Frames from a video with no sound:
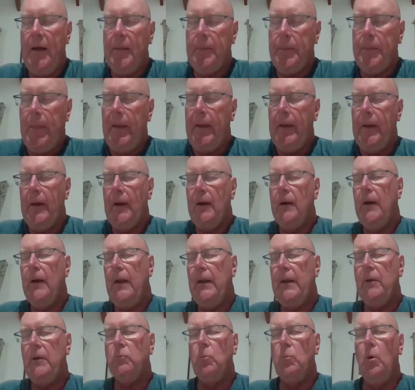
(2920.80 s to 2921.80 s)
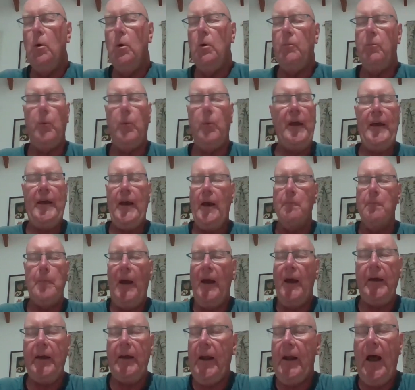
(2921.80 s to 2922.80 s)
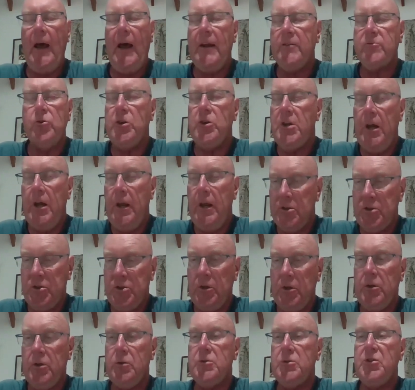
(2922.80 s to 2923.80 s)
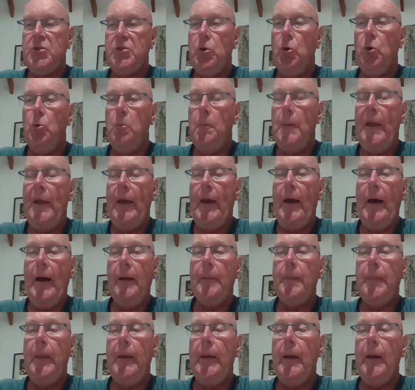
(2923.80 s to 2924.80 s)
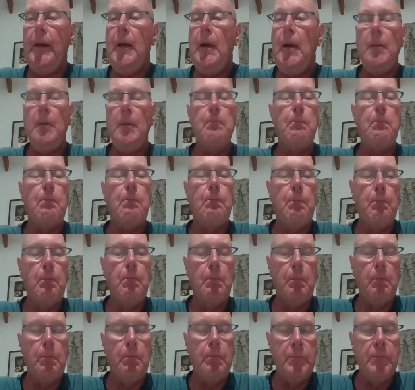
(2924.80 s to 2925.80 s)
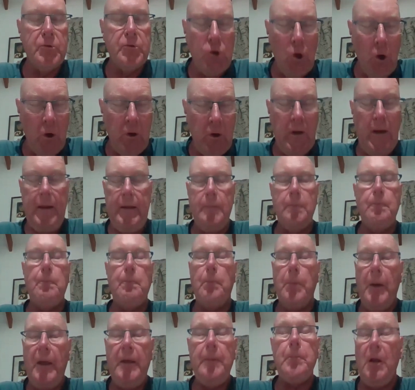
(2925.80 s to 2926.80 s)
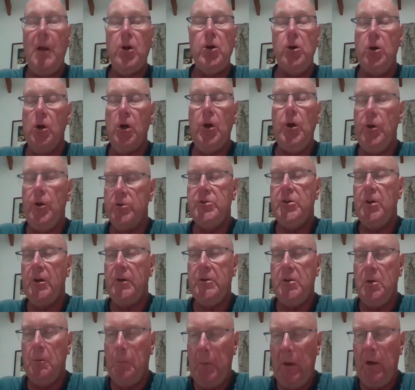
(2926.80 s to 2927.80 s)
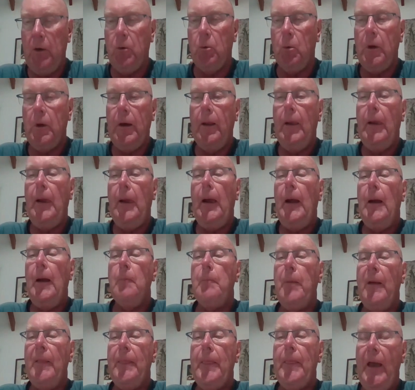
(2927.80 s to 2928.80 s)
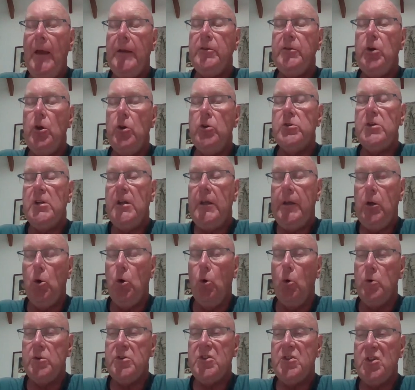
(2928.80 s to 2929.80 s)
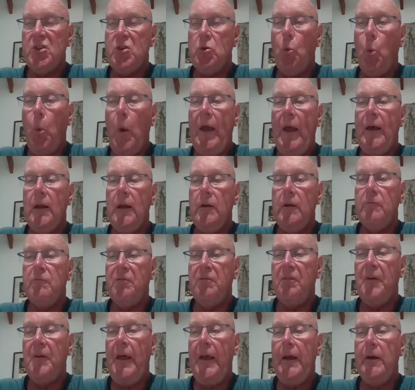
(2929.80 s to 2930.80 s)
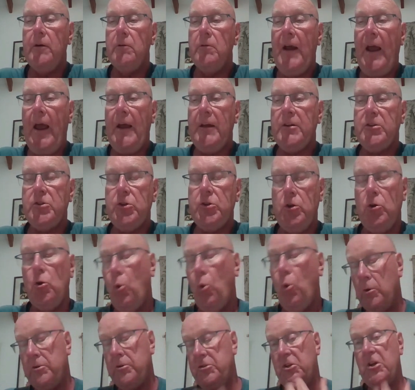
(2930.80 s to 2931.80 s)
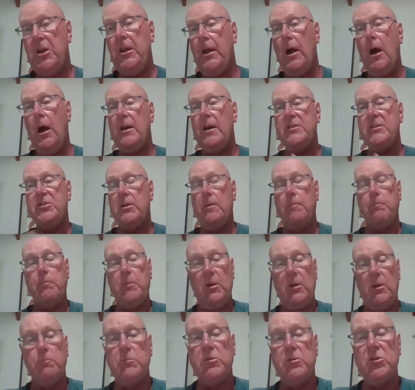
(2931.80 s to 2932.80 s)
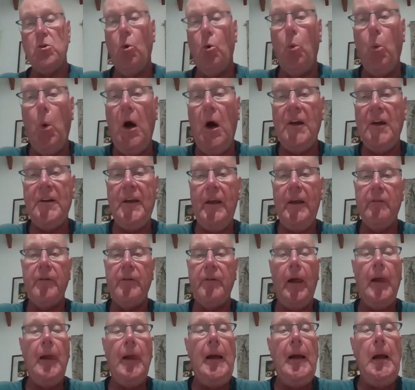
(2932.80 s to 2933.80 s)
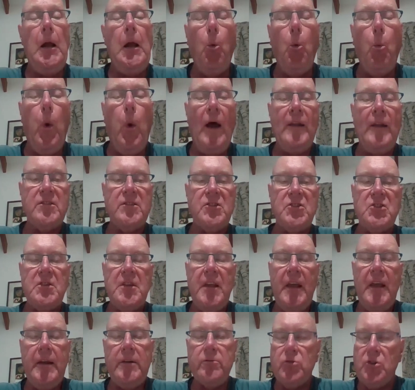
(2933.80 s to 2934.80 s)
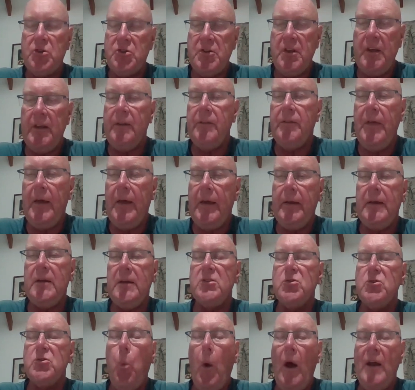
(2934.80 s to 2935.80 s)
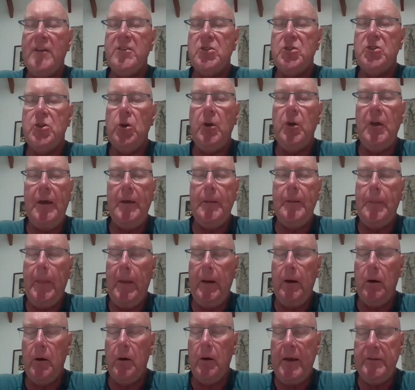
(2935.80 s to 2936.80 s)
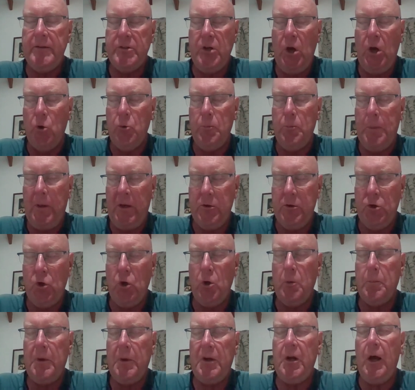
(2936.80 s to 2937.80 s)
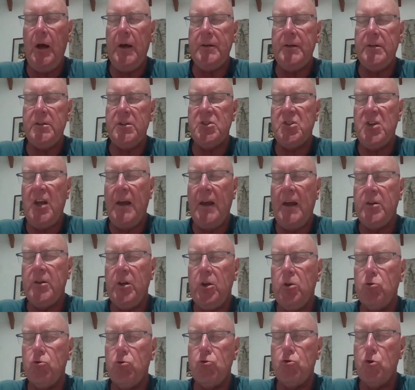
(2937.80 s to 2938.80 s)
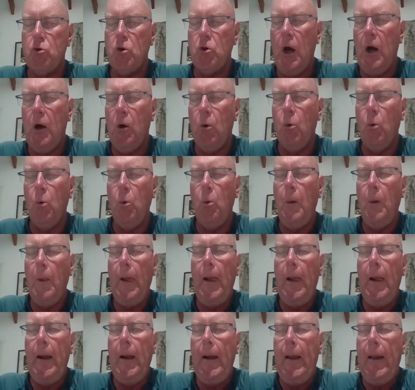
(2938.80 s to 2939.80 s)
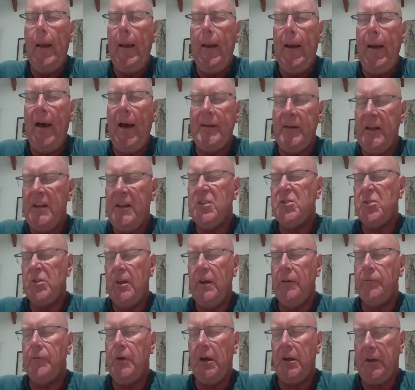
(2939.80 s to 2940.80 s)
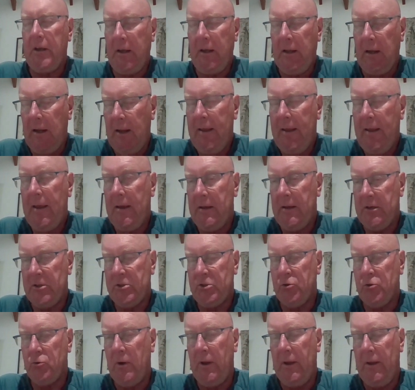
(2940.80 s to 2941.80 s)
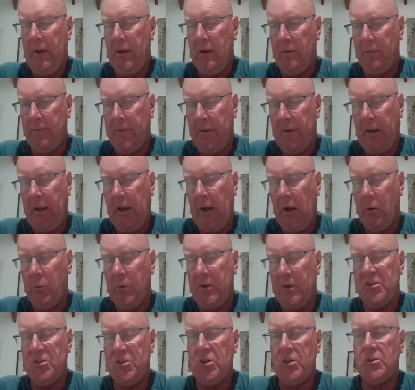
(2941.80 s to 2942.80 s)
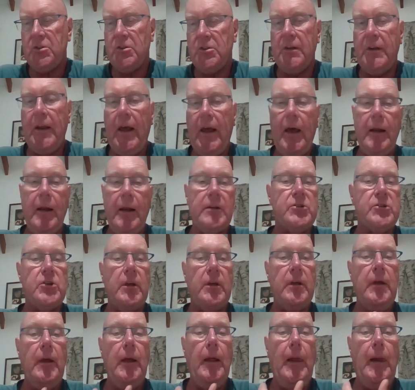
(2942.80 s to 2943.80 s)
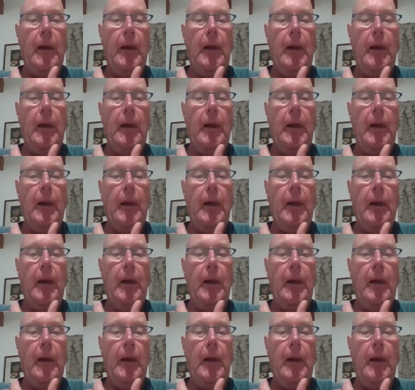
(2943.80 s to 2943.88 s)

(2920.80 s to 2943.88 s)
out there, and we come back in 100 years, it'll still be out there. Certainly, people are allergic to milk, but that usually causes a wheal and flare reaction or GI symptoms or whatever. The interesting thing is, once you get their atopic dermatitis under control, unless they've got a clear history of a coexistent allergy,